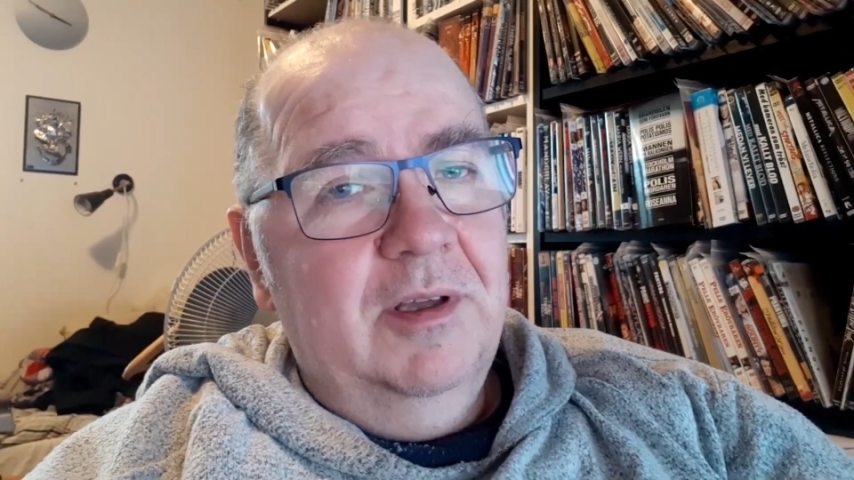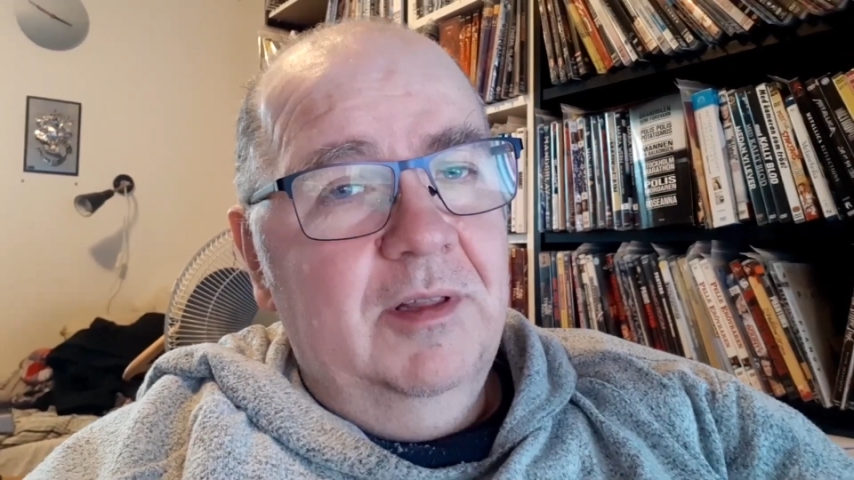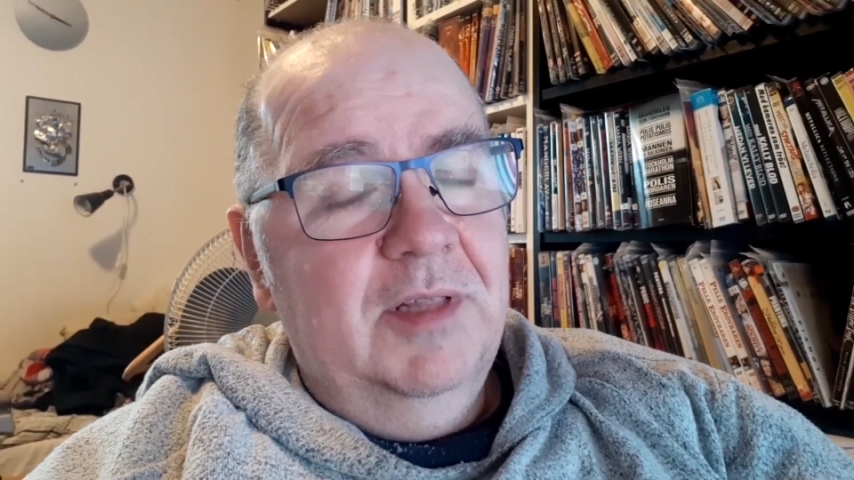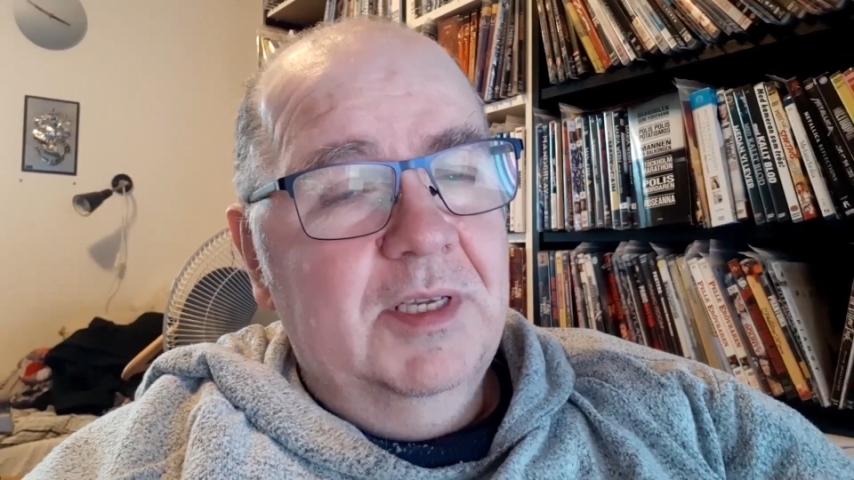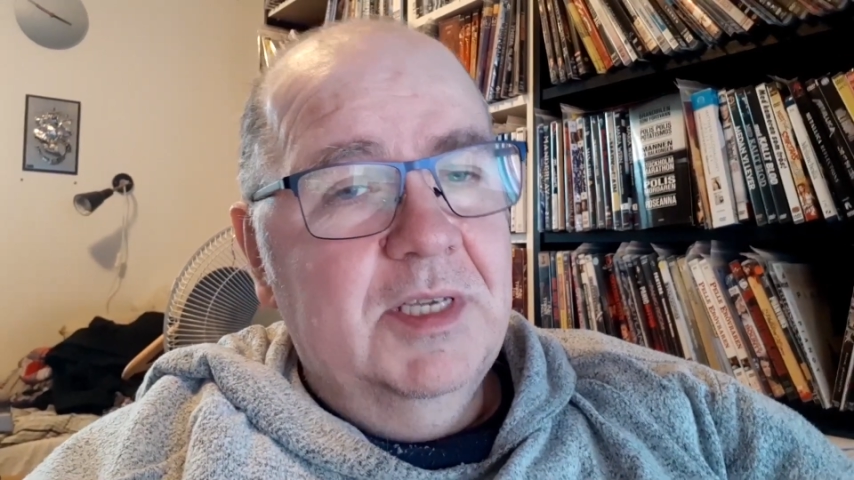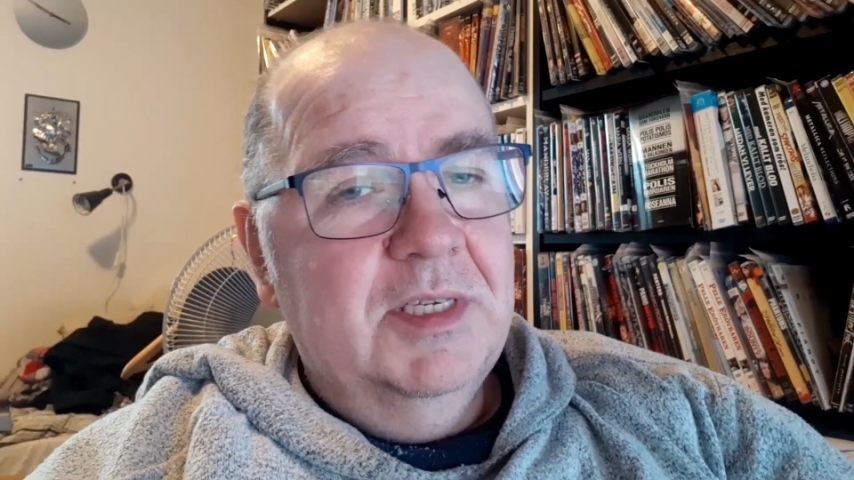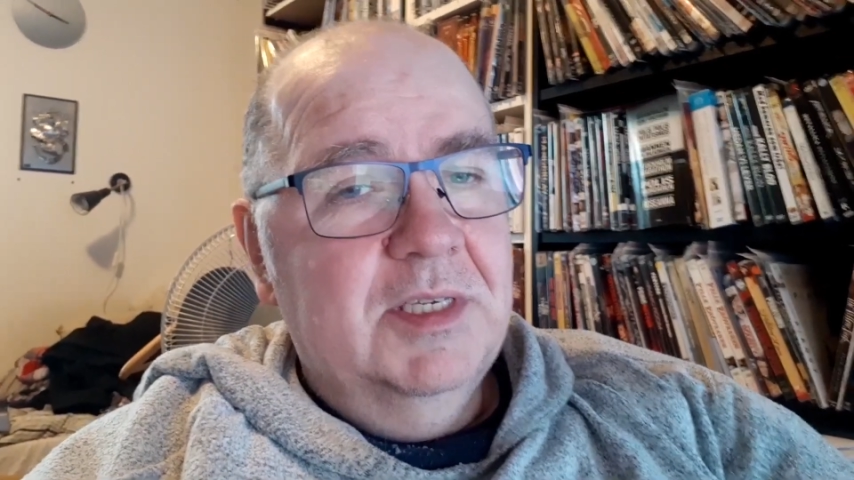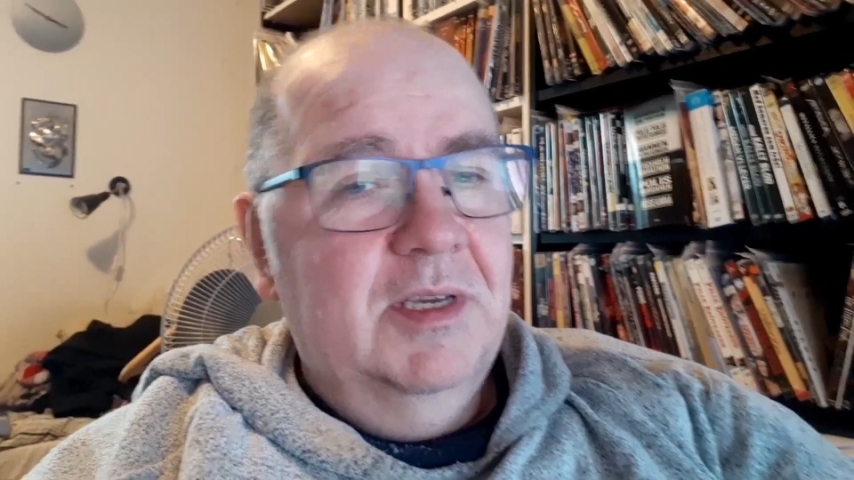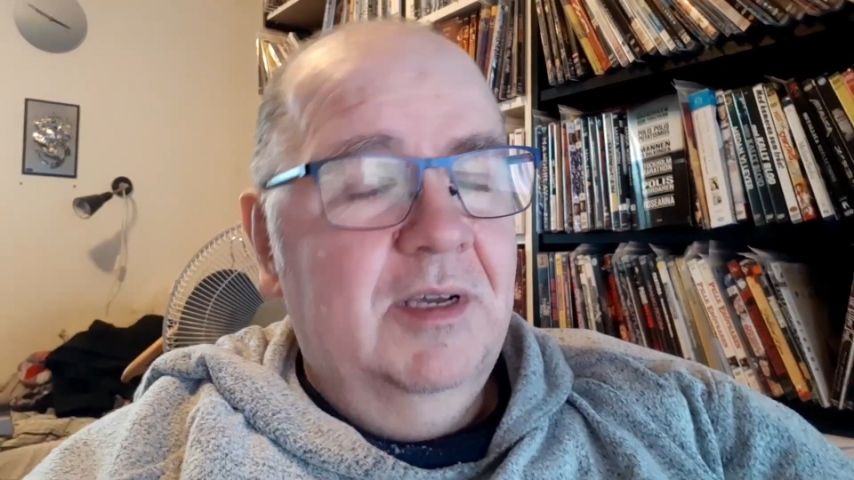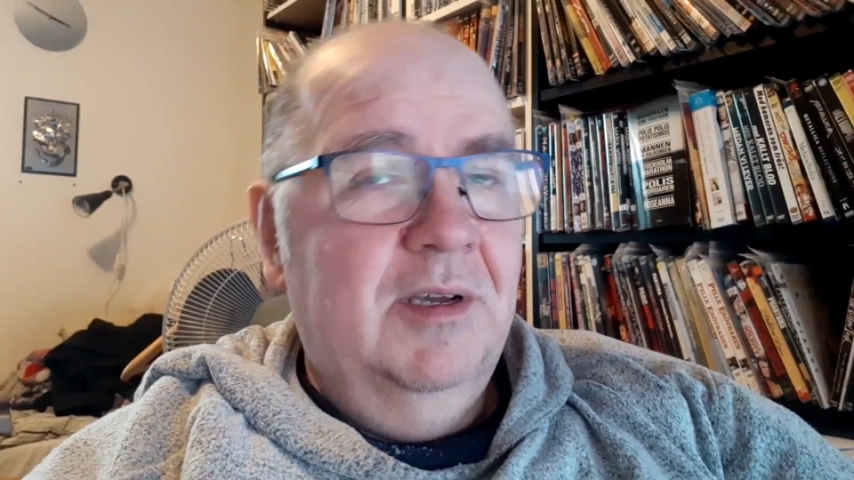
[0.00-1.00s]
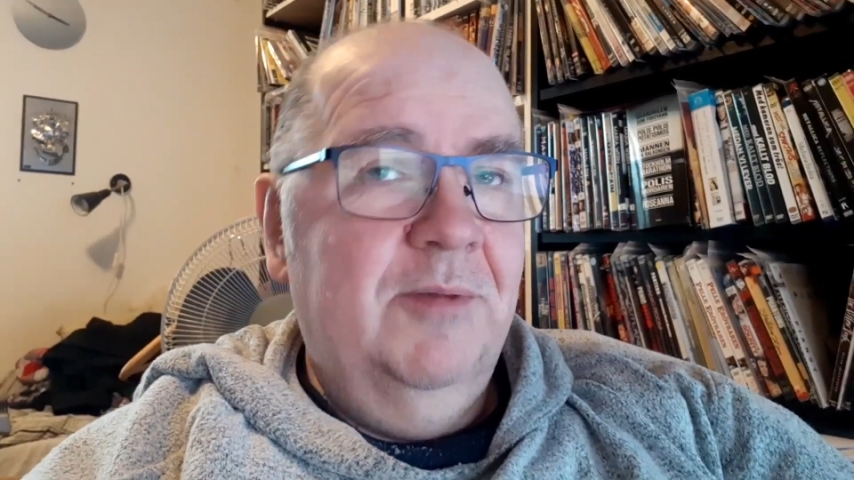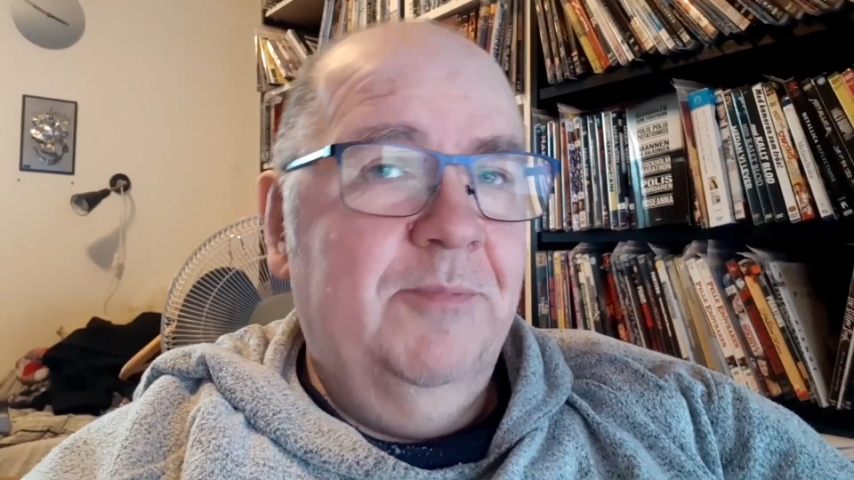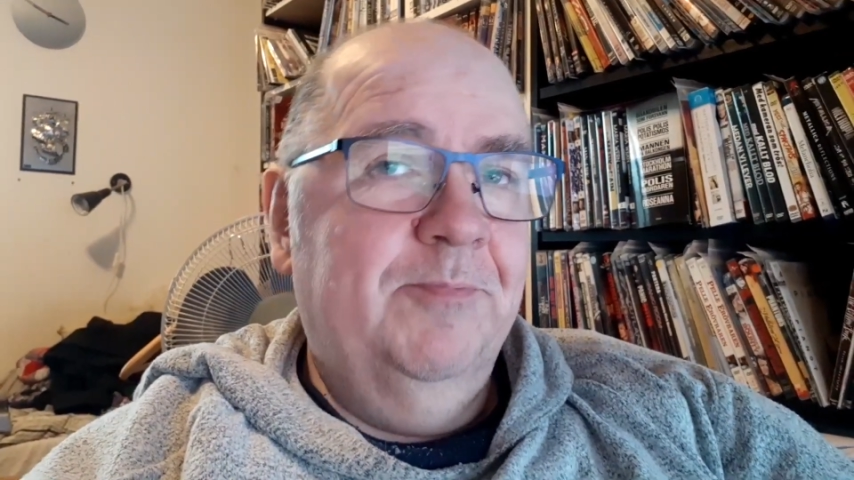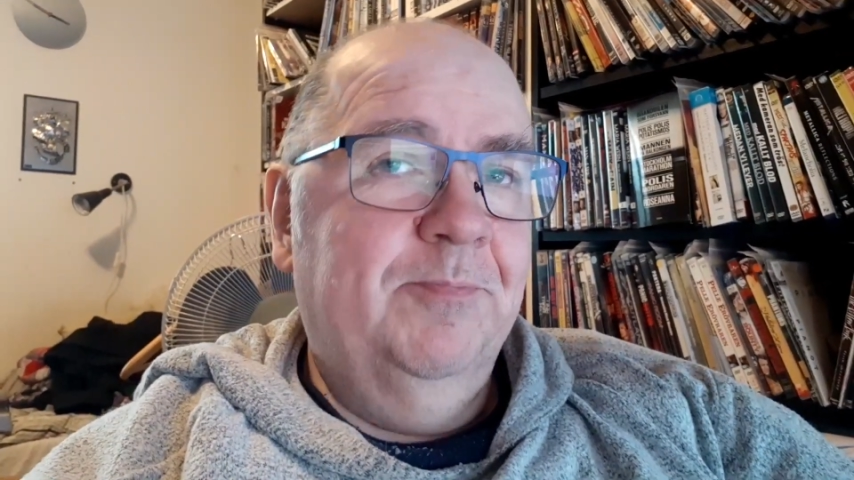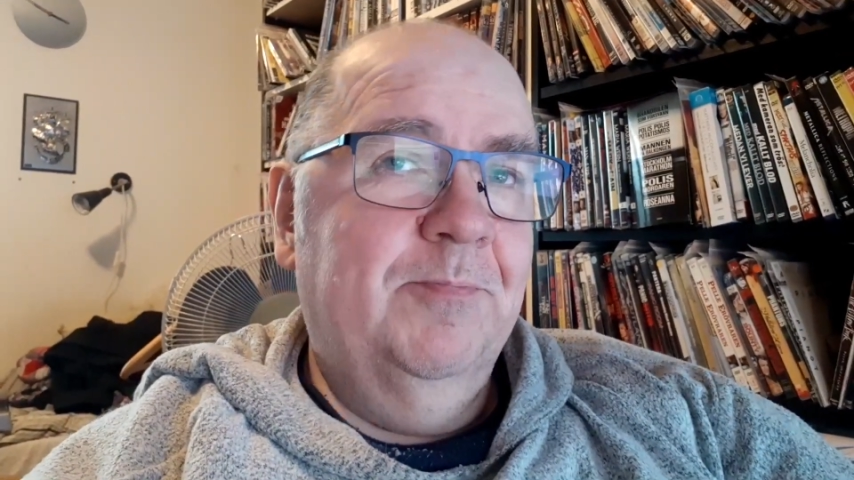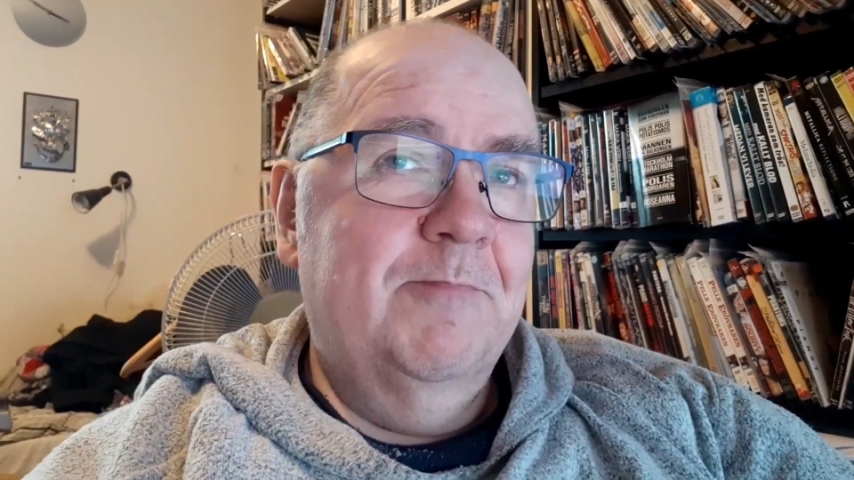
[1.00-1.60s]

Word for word: This is um,